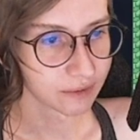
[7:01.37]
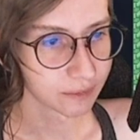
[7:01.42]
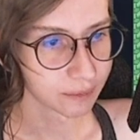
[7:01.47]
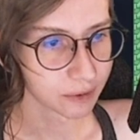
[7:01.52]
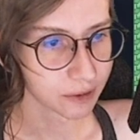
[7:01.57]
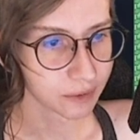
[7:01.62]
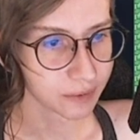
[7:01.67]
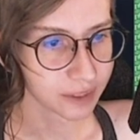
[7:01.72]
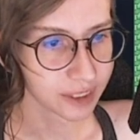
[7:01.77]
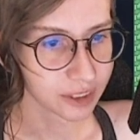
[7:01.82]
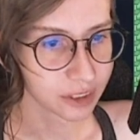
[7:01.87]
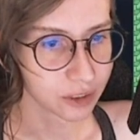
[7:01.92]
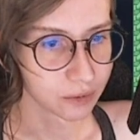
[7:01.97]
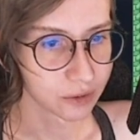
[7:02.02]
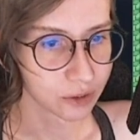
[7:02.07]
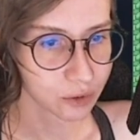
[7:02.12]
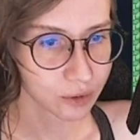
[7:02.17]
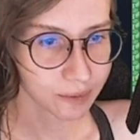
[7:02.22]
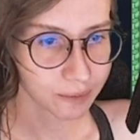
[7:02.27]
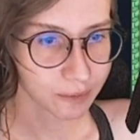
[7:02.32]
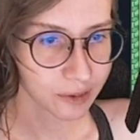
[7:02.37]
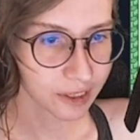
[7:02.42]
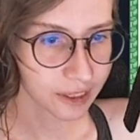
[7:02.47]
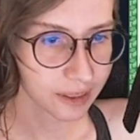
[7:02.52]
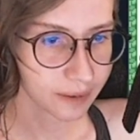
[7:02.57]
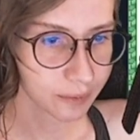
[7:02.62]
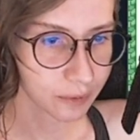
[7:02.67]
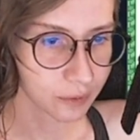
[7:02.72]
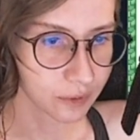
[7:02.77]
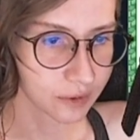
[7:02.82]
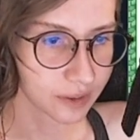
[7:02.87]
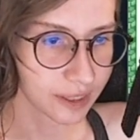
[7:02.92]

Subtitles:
from going into a strip club or